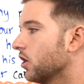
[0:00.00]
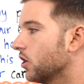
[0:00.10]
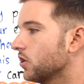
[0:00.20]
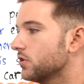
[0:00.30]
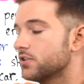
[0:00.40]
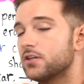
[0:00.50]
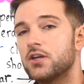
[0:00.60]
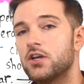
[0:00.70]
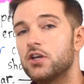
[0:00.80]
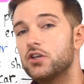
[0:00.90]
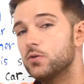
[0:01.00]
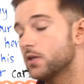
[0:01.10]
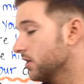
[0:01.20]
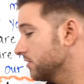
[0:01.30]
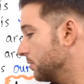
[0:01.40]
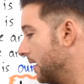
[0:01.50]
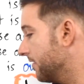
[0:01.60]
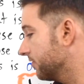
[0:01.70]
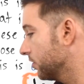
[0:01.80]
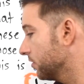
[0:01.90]
Hurt. You can also
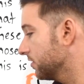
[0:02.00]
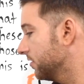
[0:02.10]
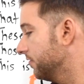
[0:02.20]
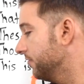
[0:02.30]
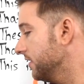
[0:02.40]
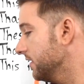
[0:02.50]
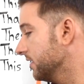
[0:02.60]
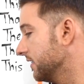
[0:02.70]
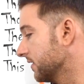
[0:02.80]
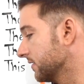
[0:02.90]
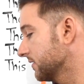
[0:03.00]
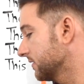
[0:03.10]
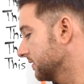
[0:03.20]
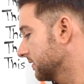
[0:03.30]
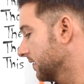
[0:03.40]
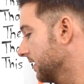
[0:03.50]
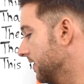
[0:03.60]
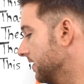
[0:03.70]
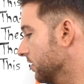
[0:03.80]
have hurt feelings, okay?